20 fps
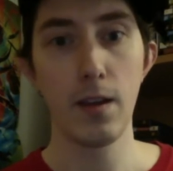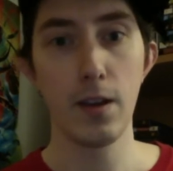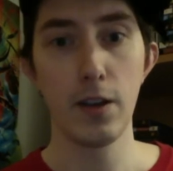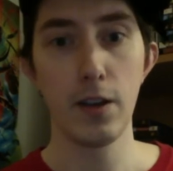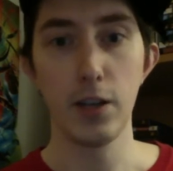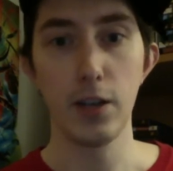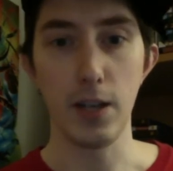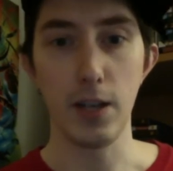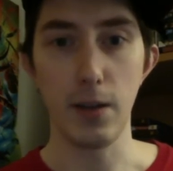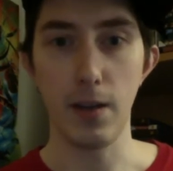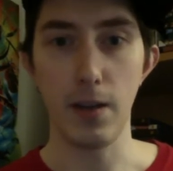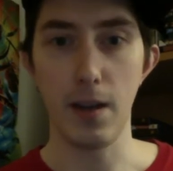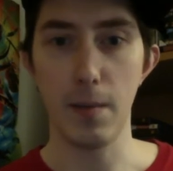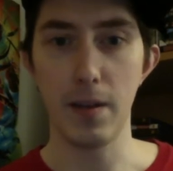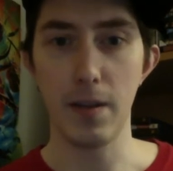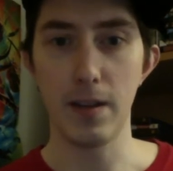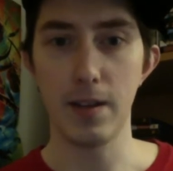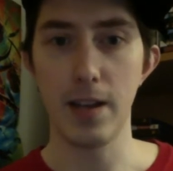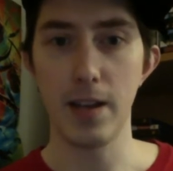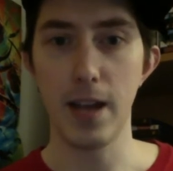she had
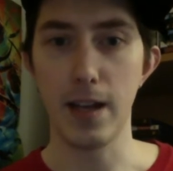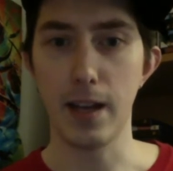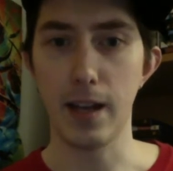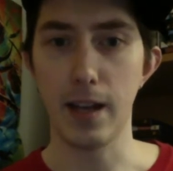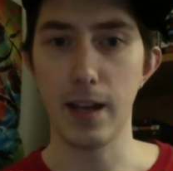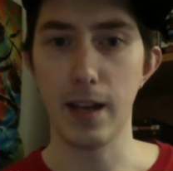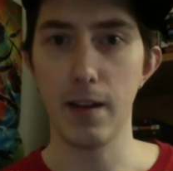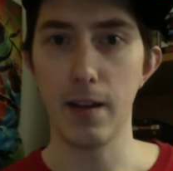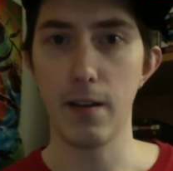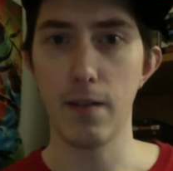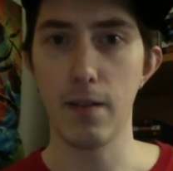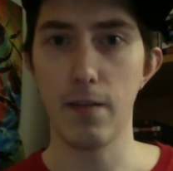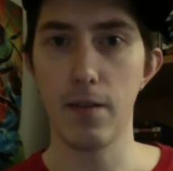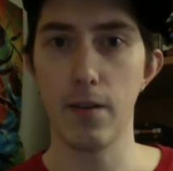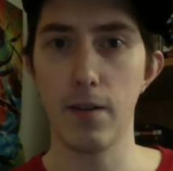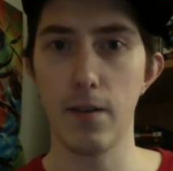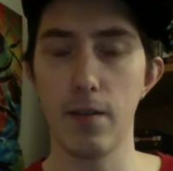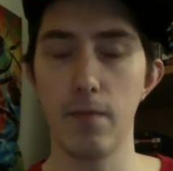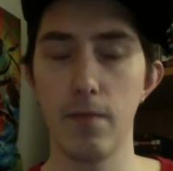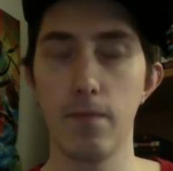been taking care of
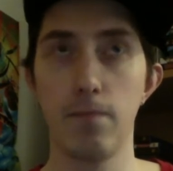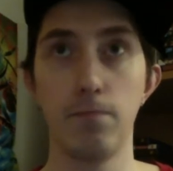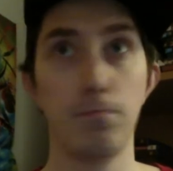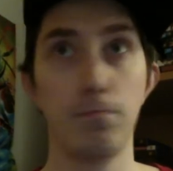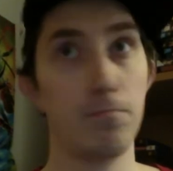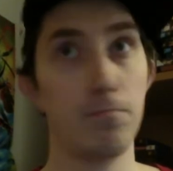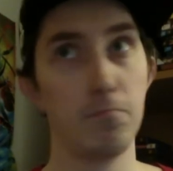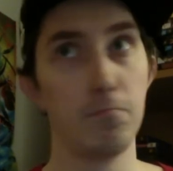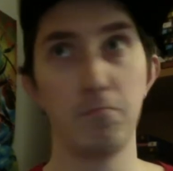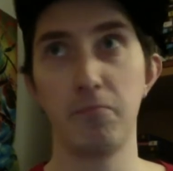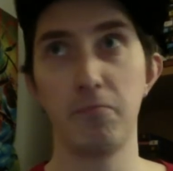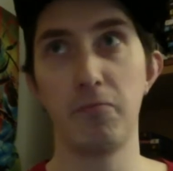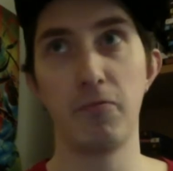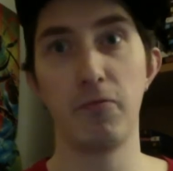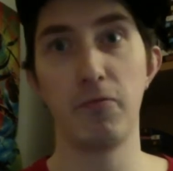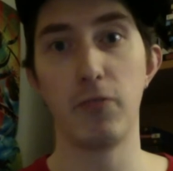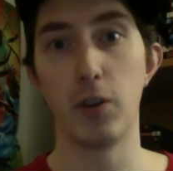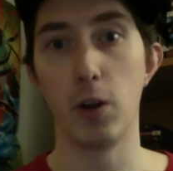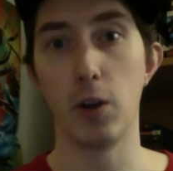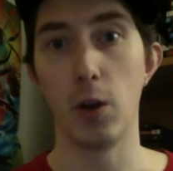her for
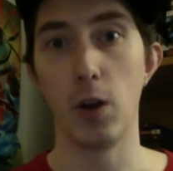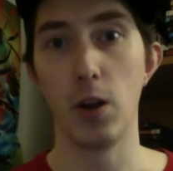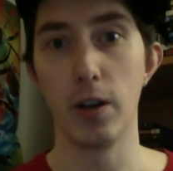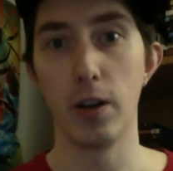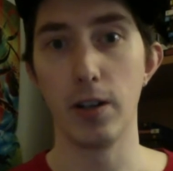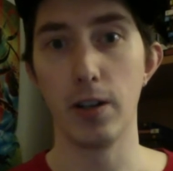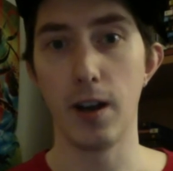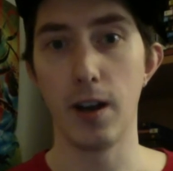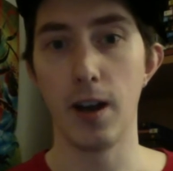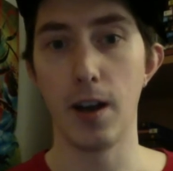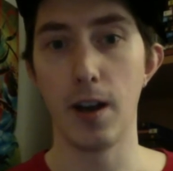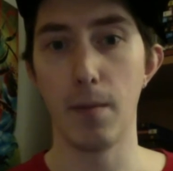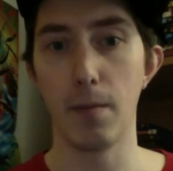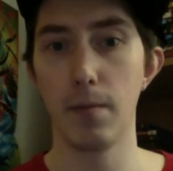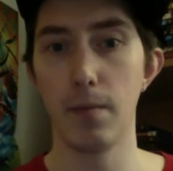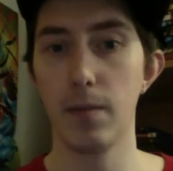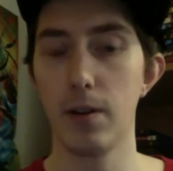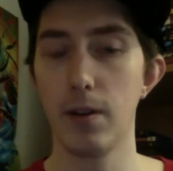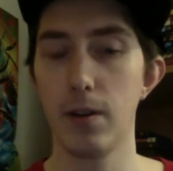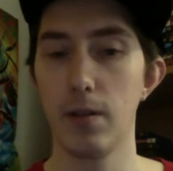a long time.
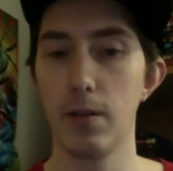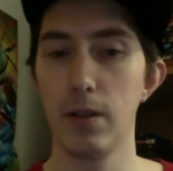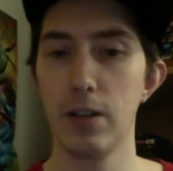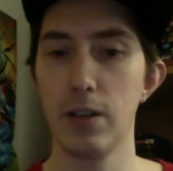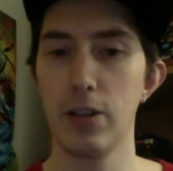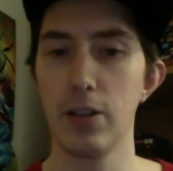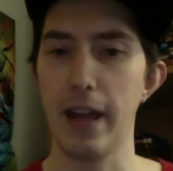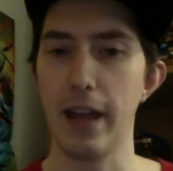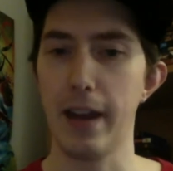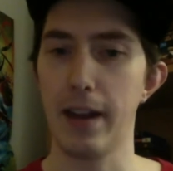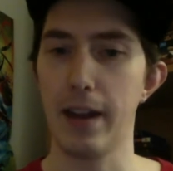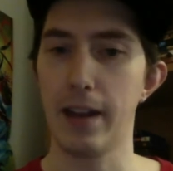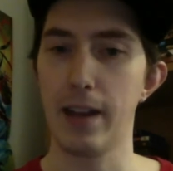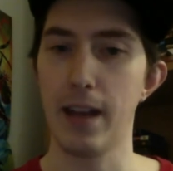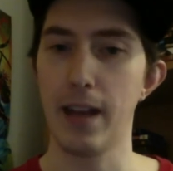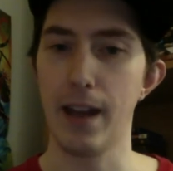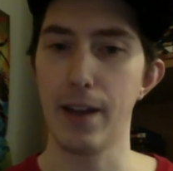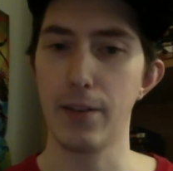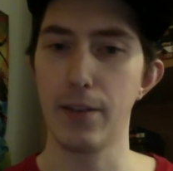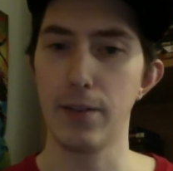You know, she had a
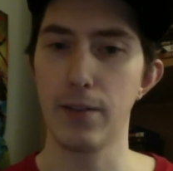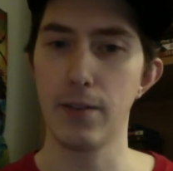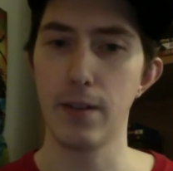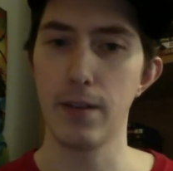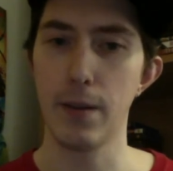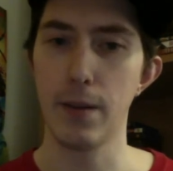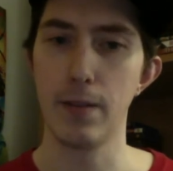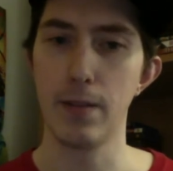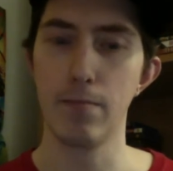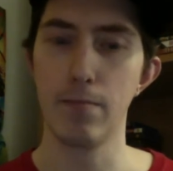cancer and then